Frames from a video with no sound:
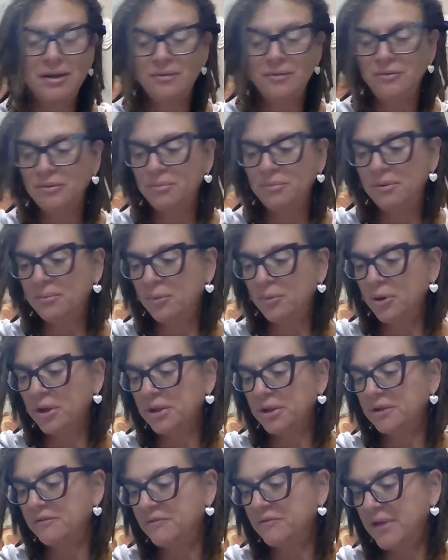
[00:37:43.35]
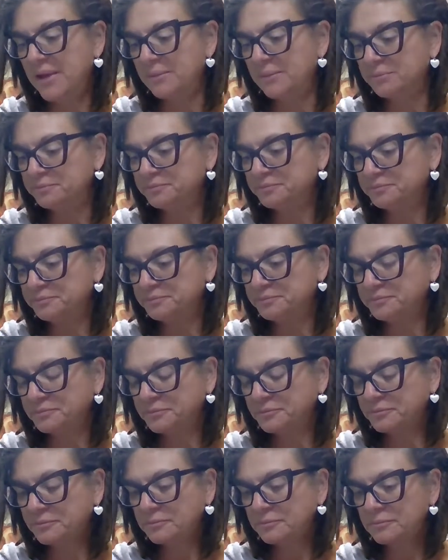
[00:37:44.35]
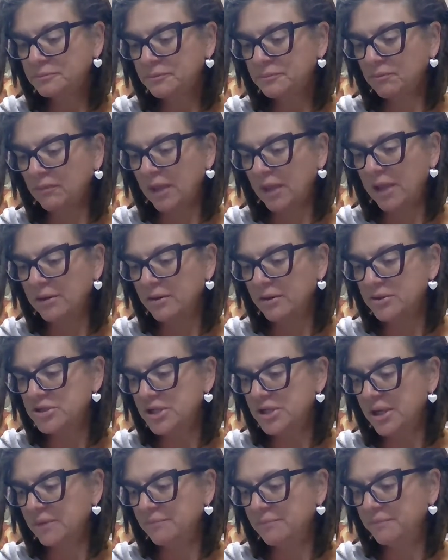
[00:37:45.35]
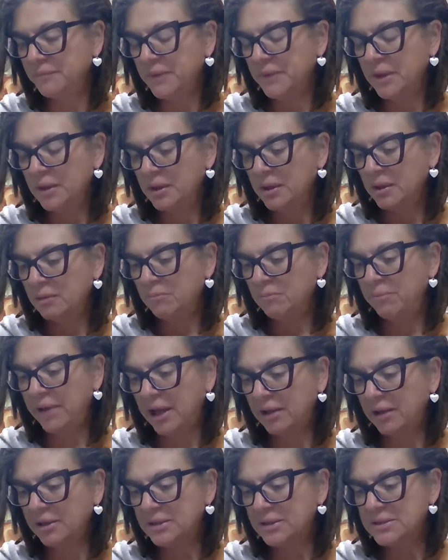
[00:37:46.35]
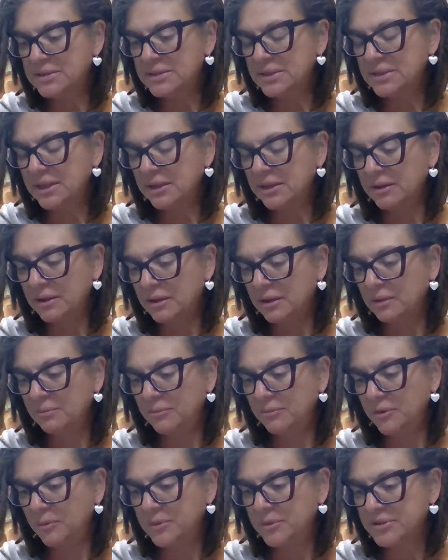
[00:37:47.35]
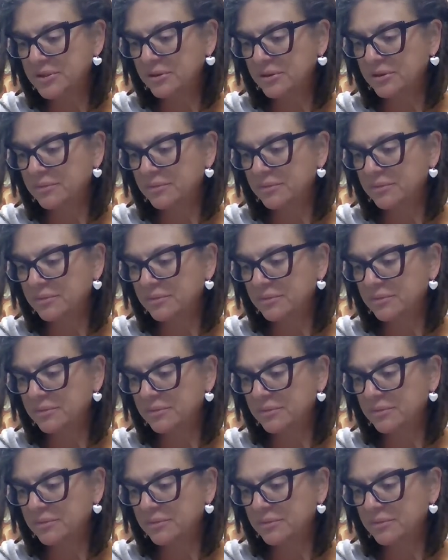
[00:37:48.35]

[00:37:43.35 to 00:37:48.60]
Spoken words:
It would be Morgan Le Fay energy balancing the wizard.